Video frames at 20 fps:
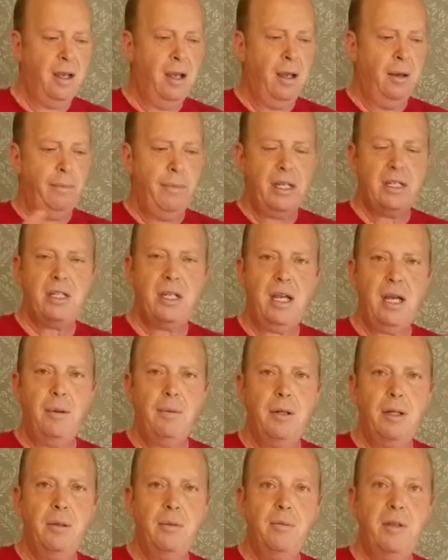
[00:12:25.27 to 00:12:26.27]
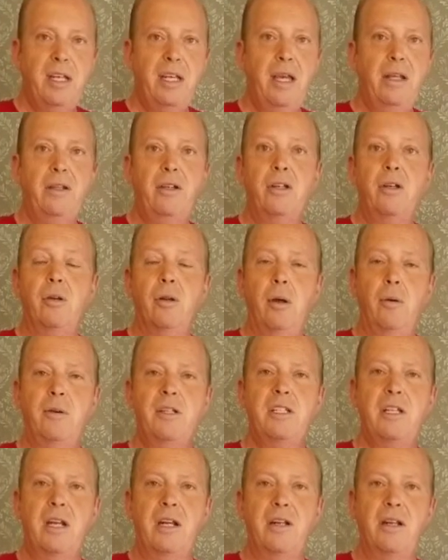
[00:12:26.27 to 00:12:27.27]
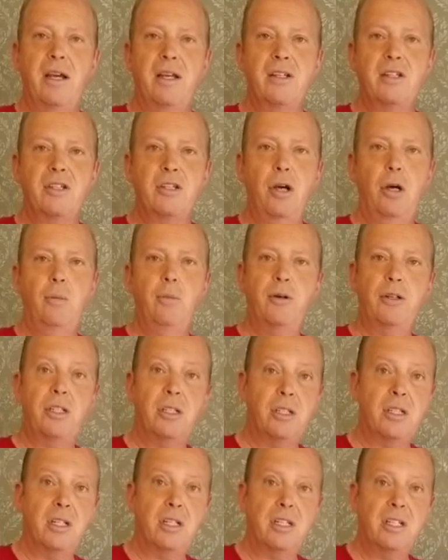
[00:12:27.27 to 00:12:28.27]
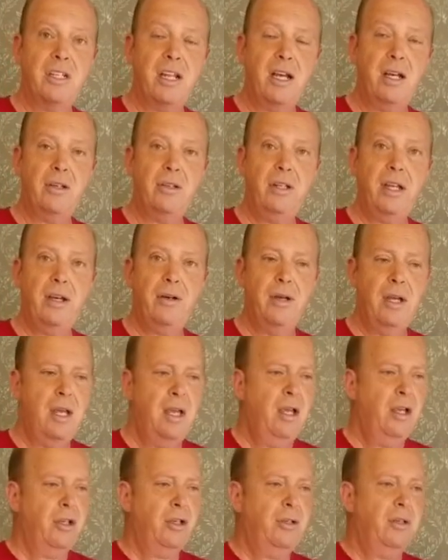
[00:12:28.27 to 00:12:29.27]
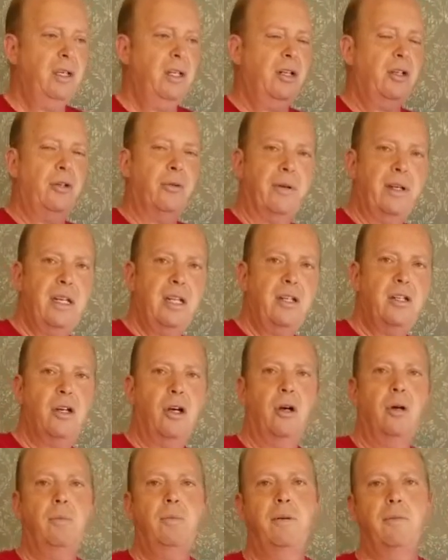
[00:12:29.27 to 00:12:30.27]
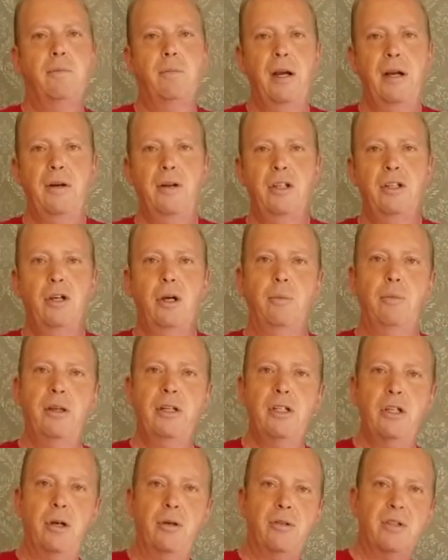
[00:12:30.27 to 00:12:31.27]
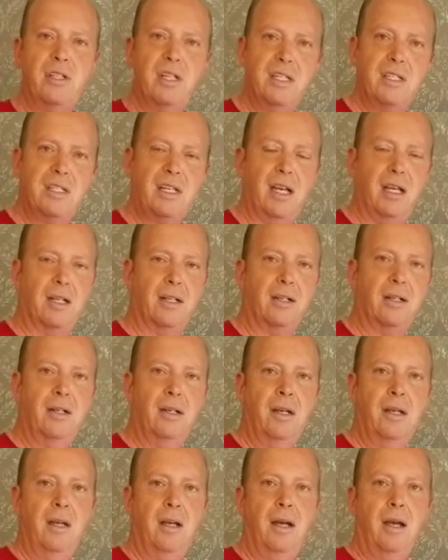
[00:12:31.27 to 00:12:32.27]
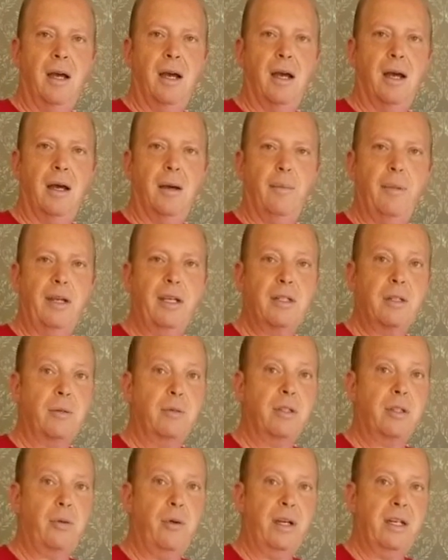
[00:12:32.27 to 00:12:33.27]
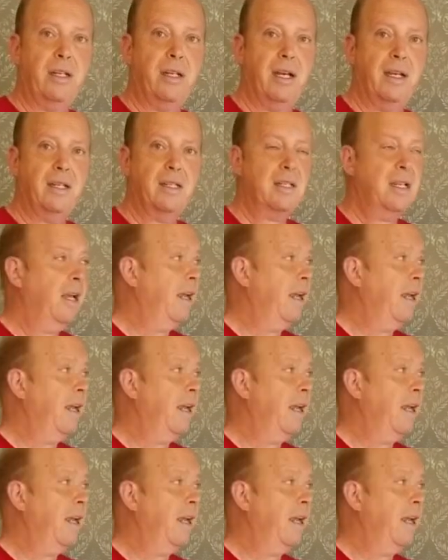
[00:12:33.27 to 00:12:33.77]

Mix a couple of them together, you'll always get a nice taupe, which is in style now. You can get a greeny taupe, a brownie taupe. We chose this color because it was quite nice